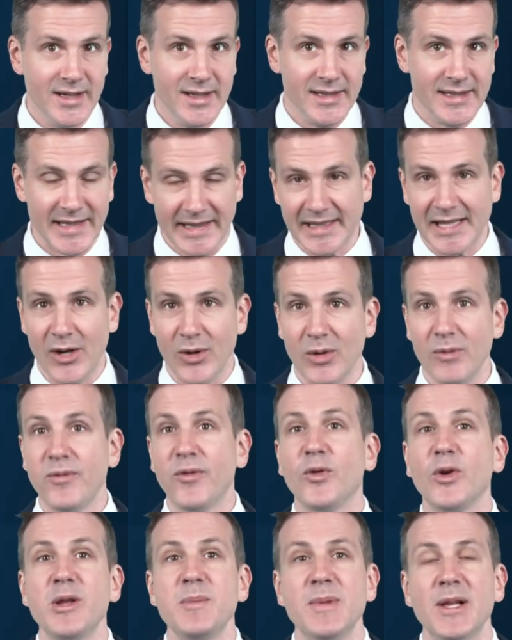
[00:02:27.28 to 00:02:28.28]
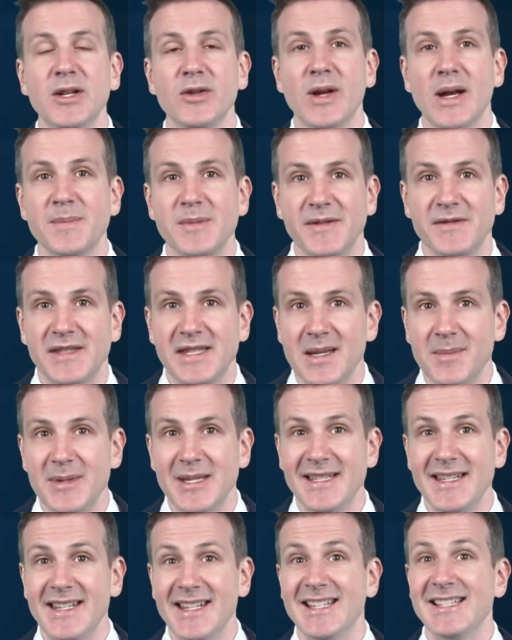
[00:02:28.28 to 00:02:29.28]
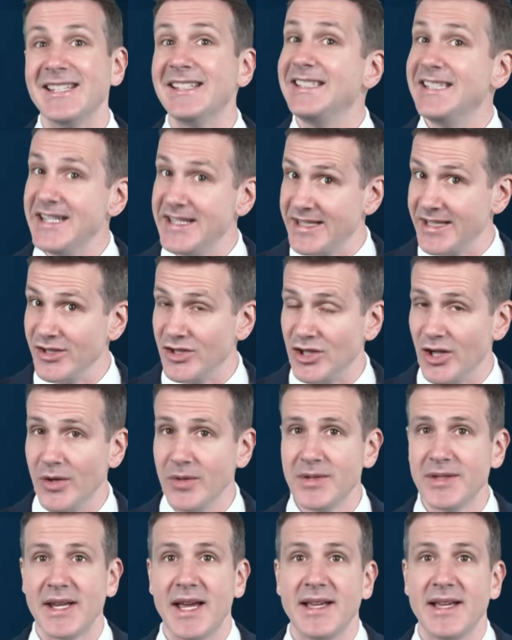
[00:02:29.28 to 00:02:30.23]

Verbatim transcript: 640 milligrams of CBD is a decent dose,